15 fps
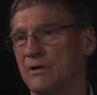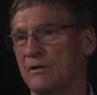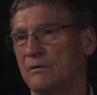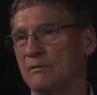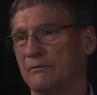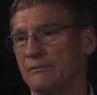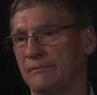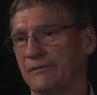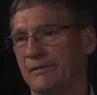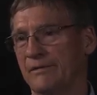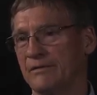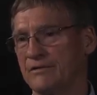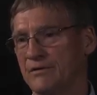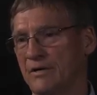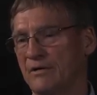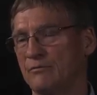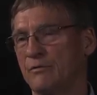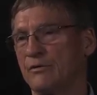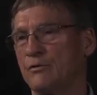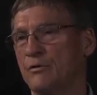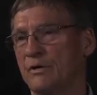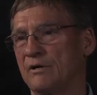uh, started
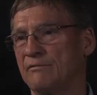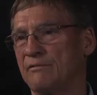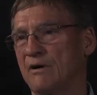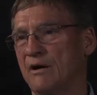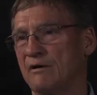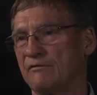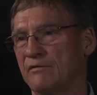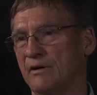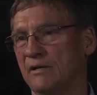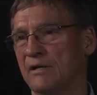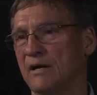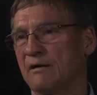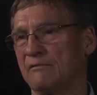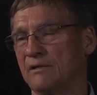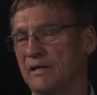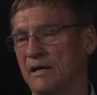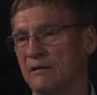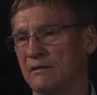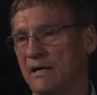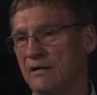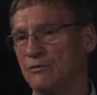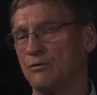returning fire fairly heavily,
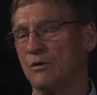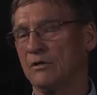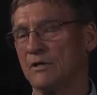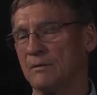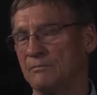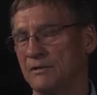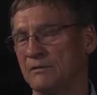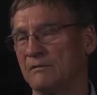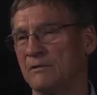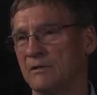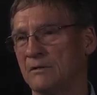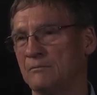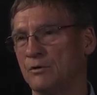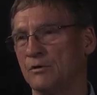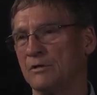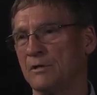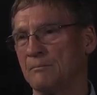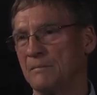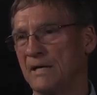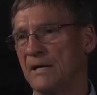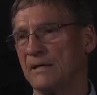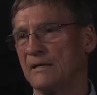I, I crawled up and pulled
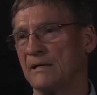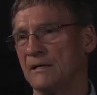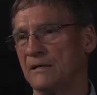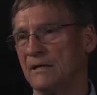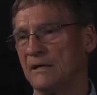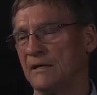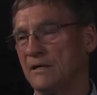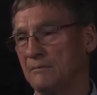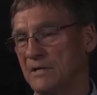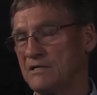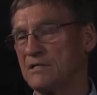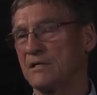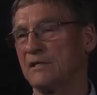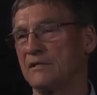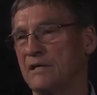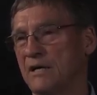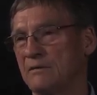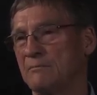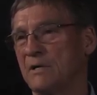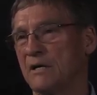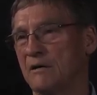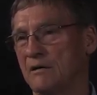him back, and he basically
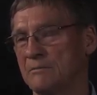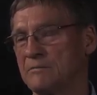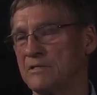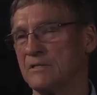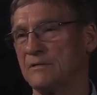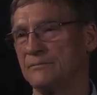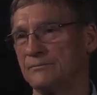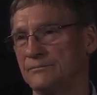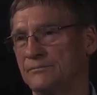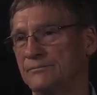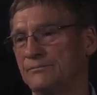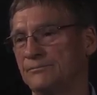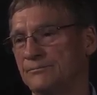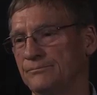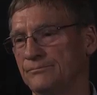died in my arms. Ah.